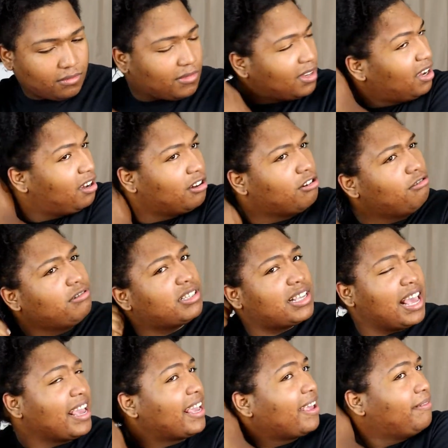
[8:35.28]
Now, who's
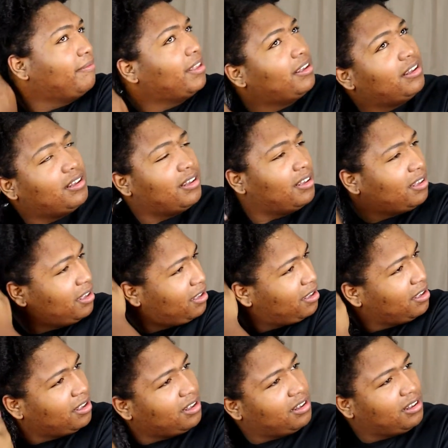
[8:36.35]
kicking?
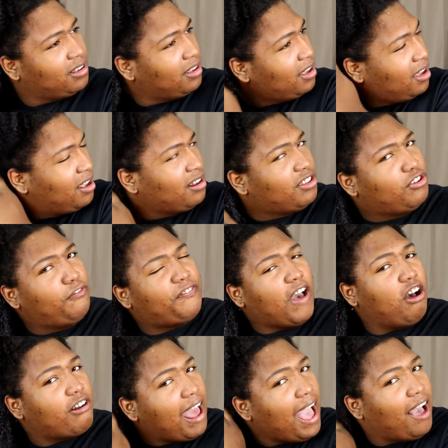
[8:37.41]
And you
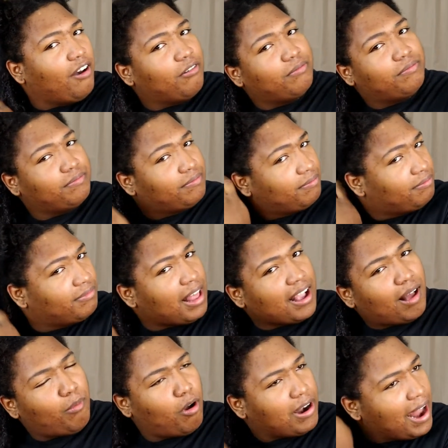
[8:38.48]
fell down. Like,
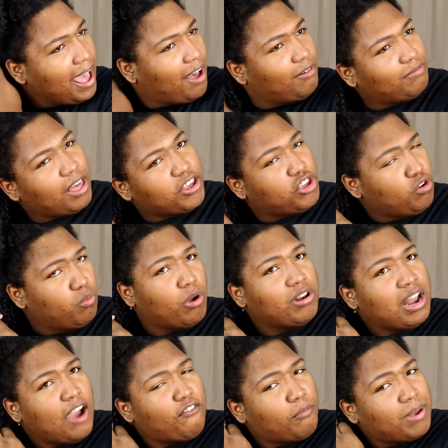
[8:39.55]
come on now. Like, you will
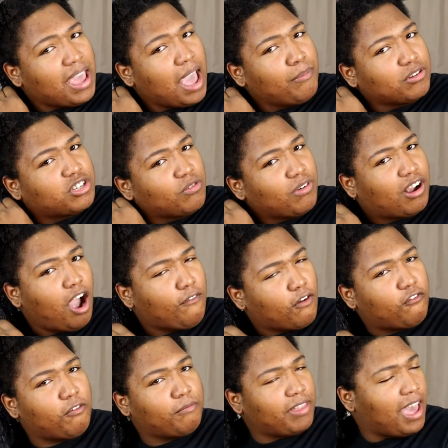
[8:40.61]
never be able to recover
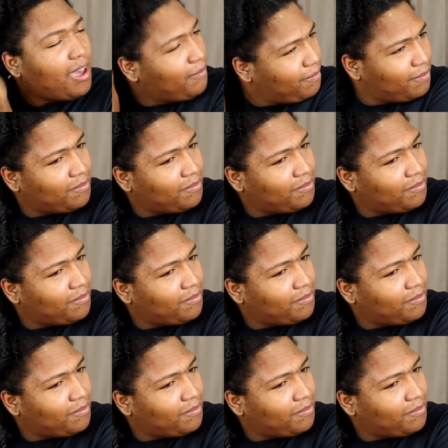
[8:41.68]
from that.